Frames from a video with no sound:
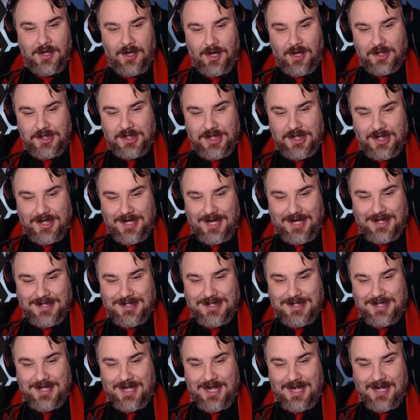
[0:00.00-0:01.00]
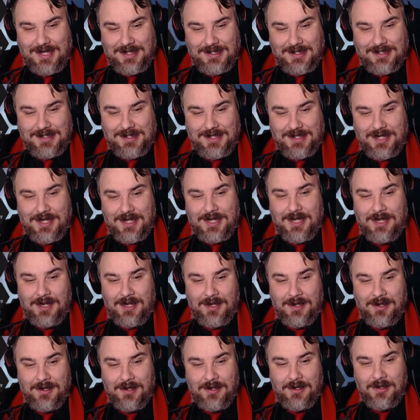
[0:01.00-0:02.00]
until you get to the S tier,
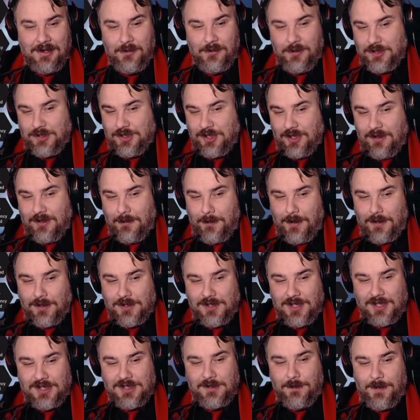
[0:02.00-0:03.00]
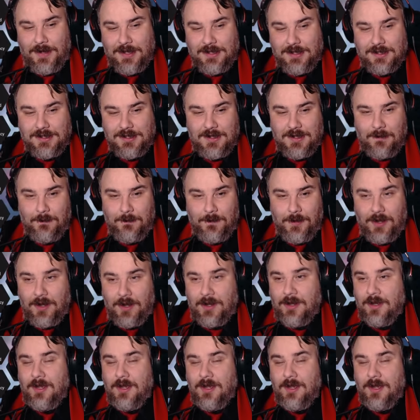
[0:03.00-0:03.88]
which are the most expensive. But